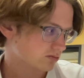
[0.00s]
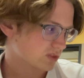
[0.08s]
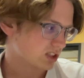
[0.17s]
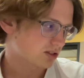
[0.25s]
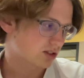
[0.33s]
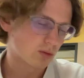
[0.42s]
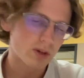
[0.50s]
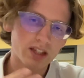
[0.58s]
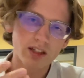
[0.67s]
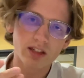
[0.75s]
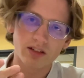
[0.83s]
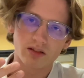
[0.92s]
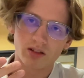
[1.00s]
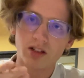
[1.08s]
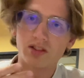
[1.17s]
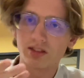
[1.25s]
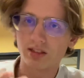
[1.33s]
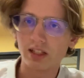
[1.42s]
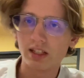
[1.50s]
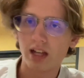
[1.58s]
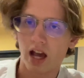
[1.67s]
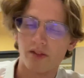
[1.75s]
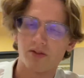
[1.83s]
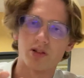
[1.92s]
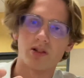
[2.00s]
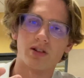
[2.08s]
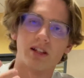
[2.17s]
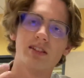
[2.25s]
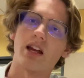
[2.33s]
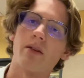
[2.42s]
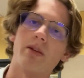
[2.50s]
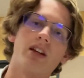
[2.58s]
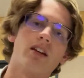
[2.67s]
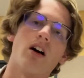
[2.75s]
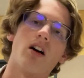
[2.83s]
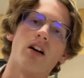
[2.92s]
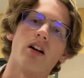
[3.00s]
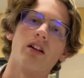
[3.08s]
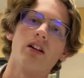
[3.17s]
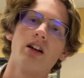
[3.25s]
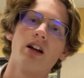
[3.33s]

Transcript: So we could see after examining our